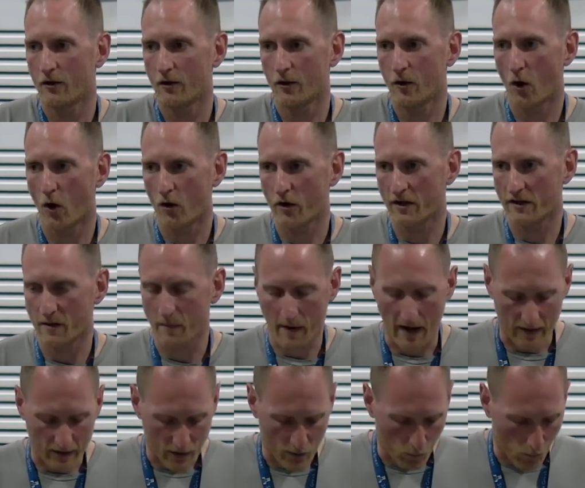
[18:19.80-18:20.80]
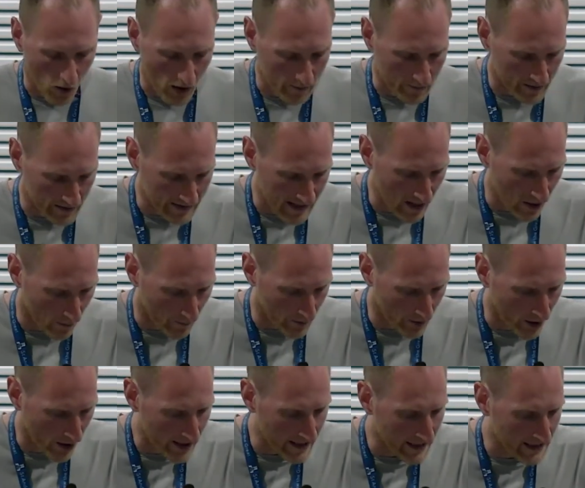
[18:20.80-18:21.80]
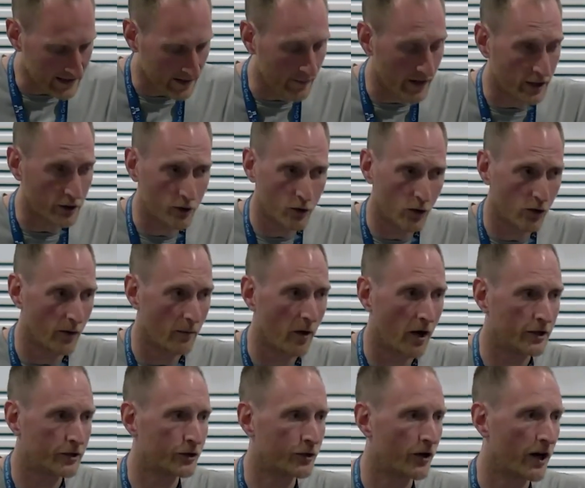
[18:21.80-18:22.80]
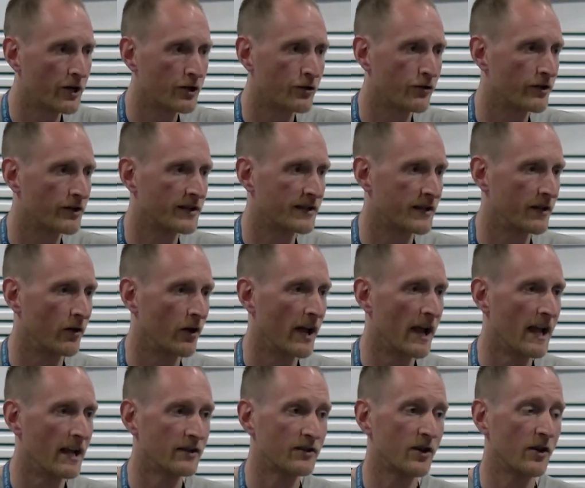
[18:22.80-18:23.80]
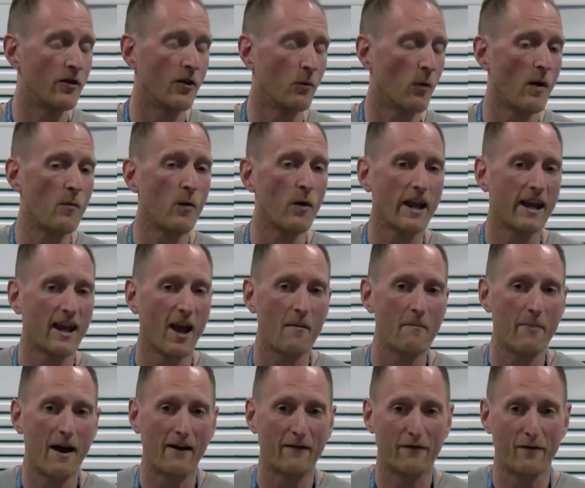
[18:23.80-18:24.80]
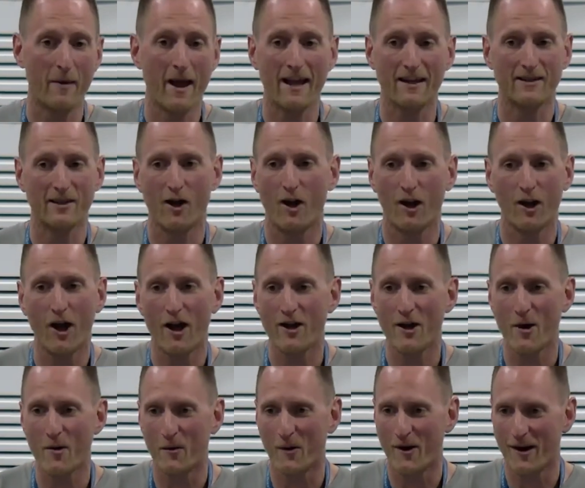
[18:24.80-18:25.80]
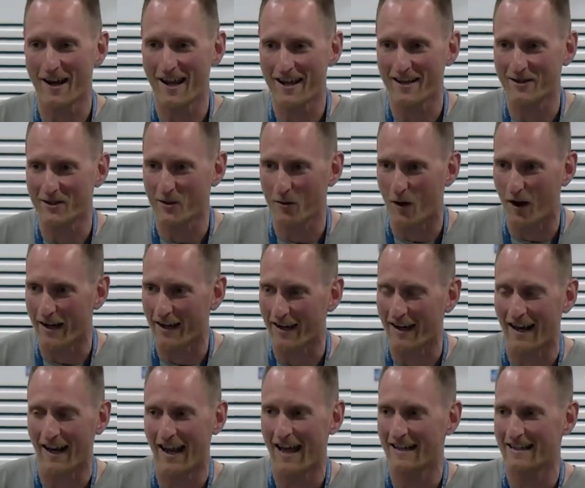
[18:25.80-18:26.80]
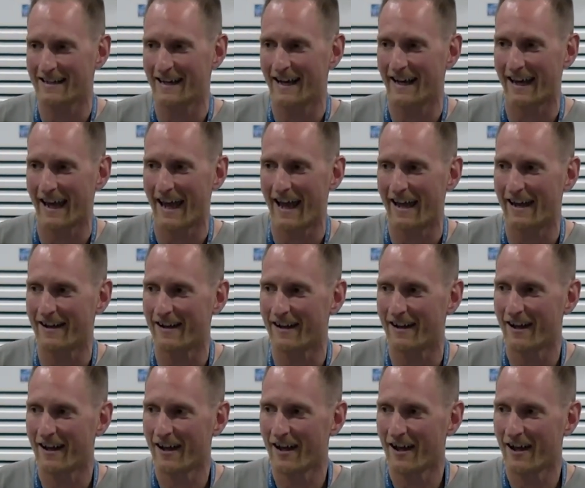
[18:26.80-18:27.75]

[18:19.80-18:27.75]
God is about to wipe us out, but I need to make sure that my treasure is still here so that when we come back from exile, I know where it is so I can collect it again.